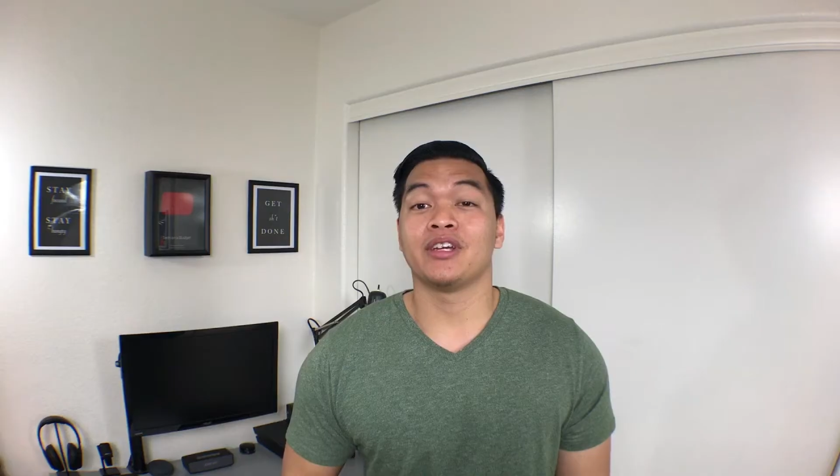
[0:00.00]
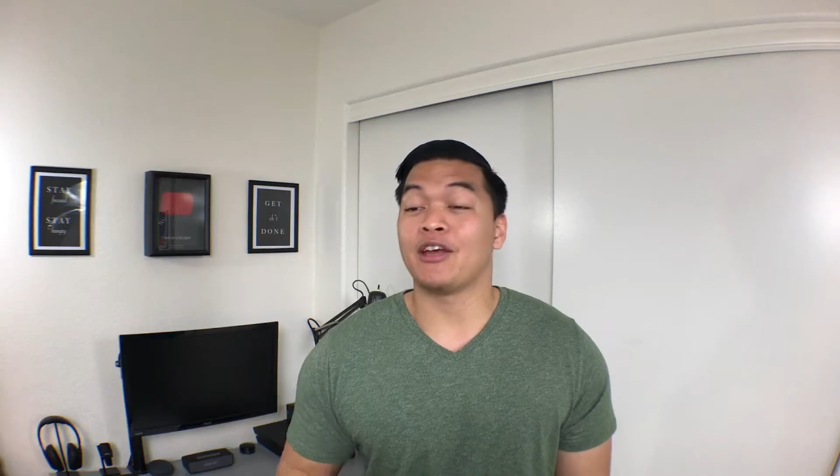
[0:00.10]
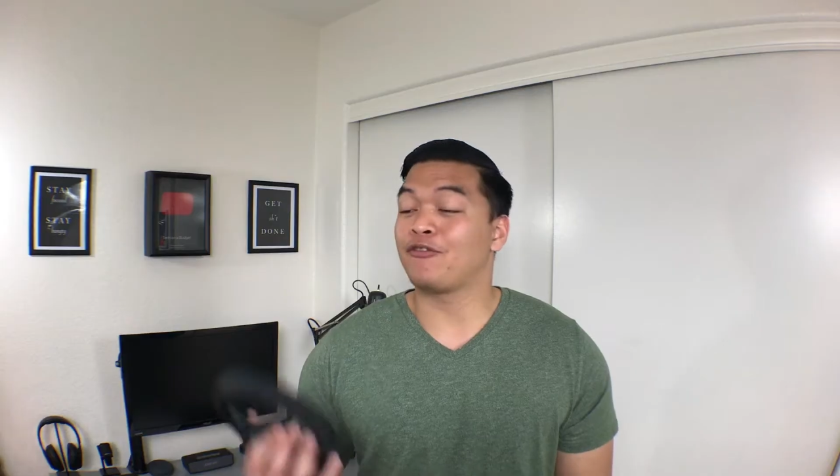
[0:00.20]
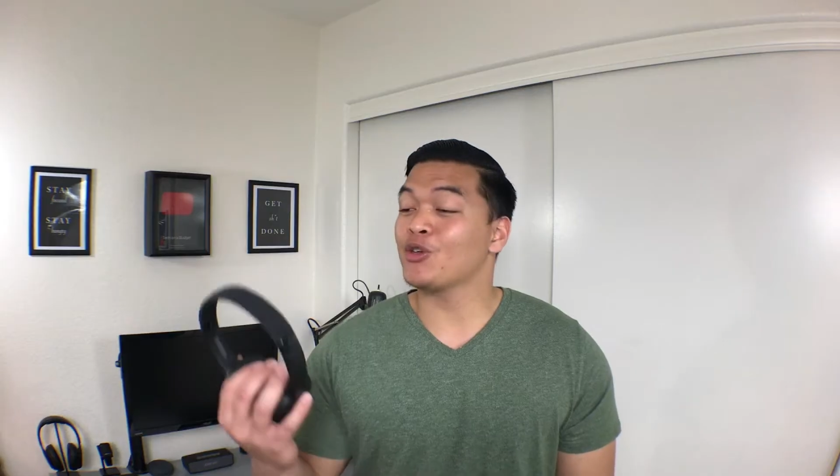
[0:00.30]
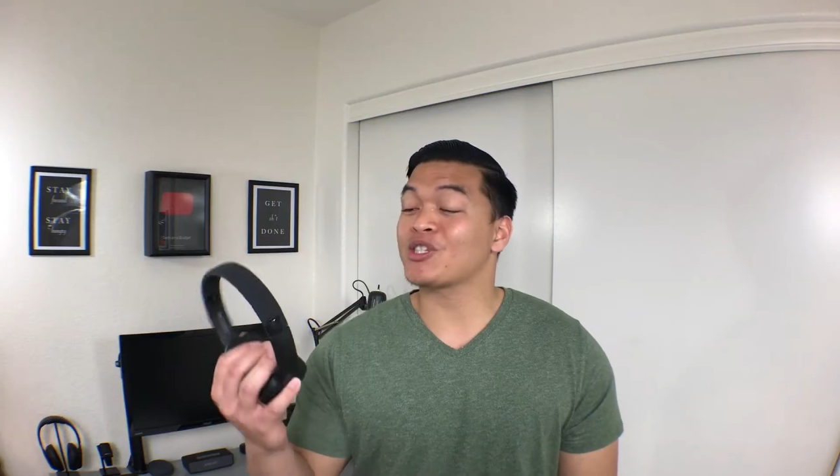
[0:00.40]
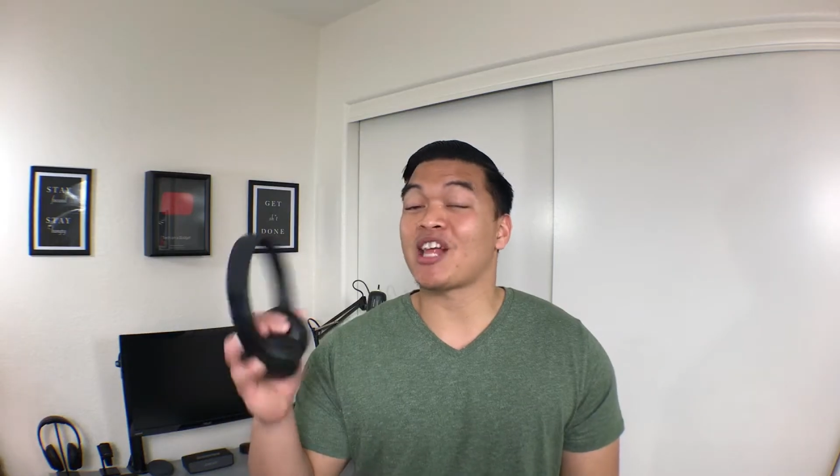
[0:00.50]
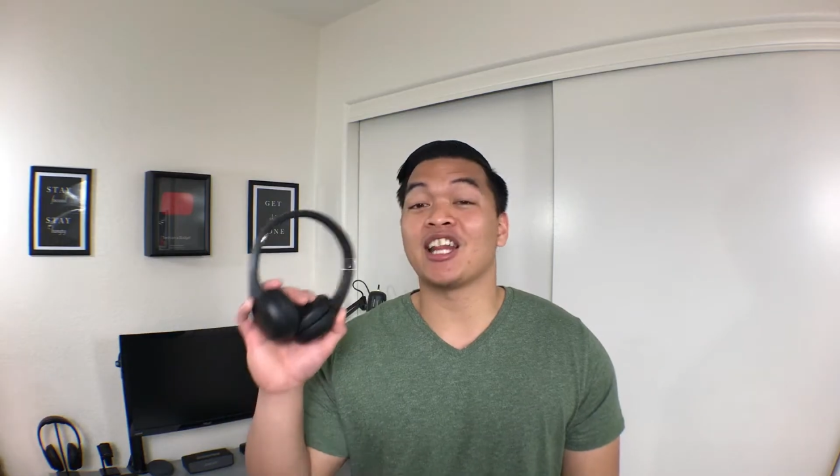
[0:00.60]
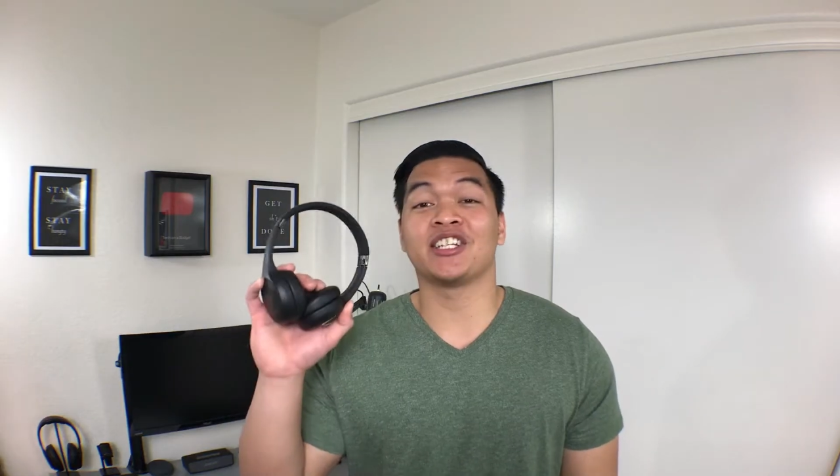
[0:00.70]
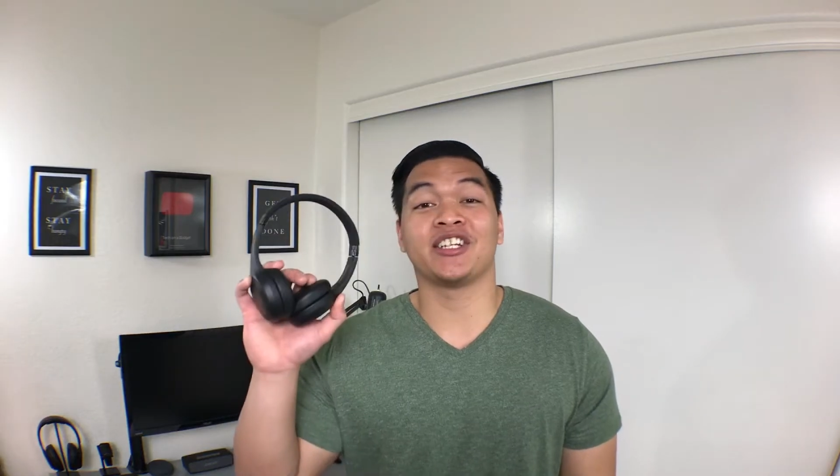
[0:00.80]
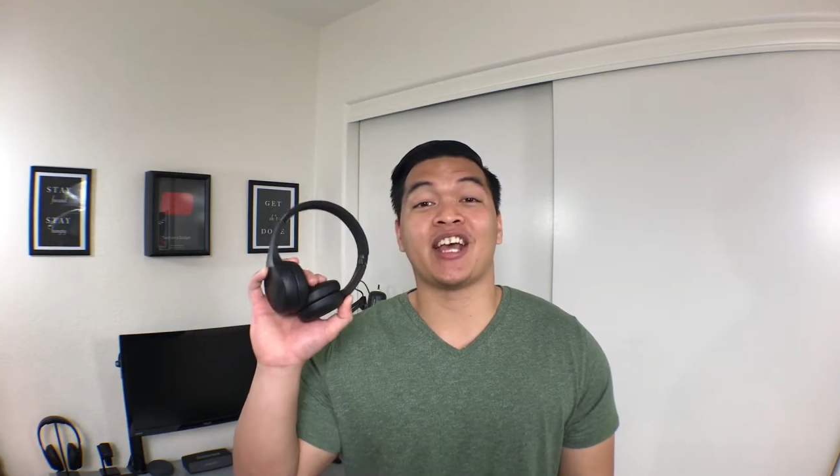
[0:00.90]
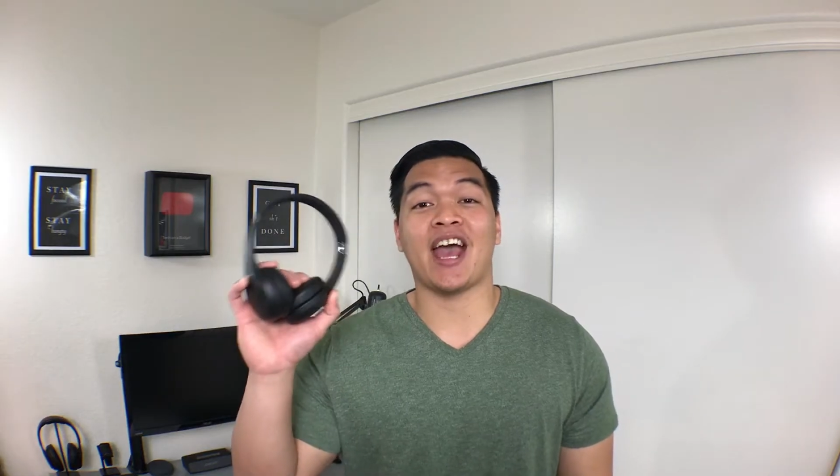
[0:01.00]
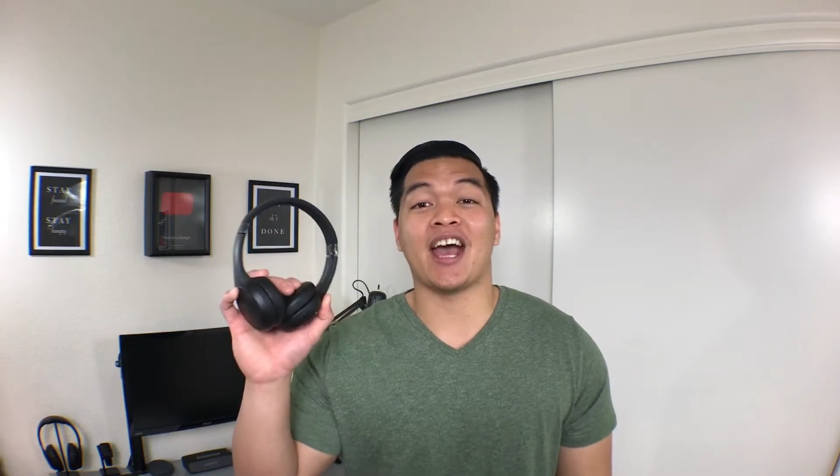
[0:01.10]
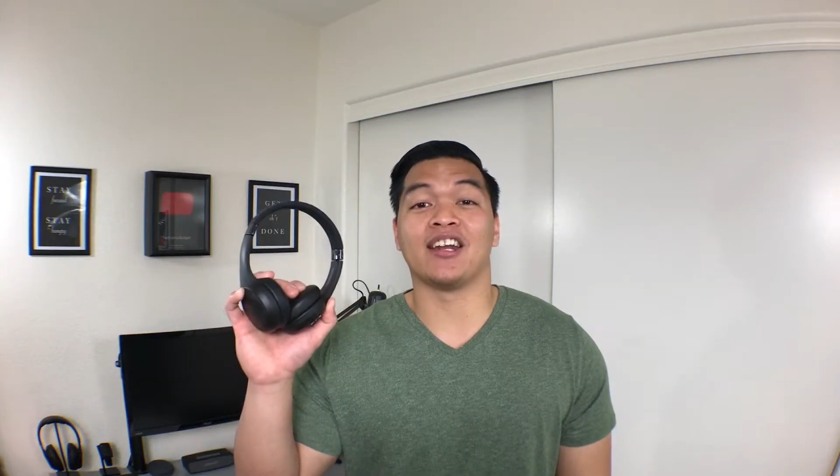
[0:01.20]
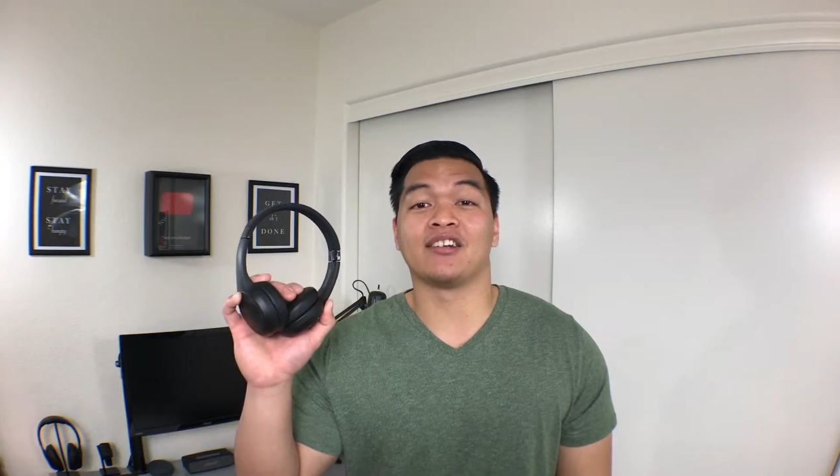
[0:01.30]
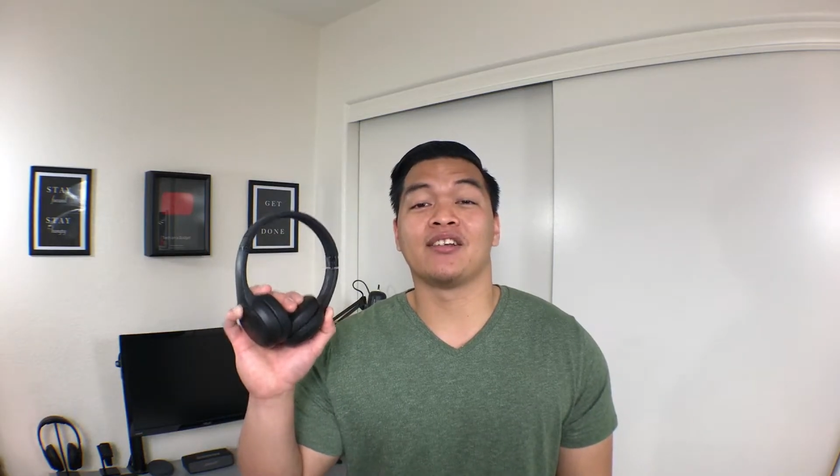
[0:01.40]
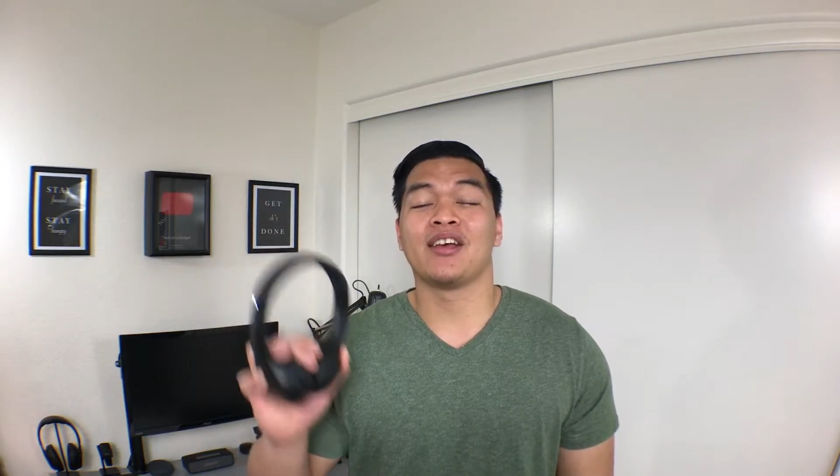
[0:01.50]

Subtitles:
It feels solid in the hand.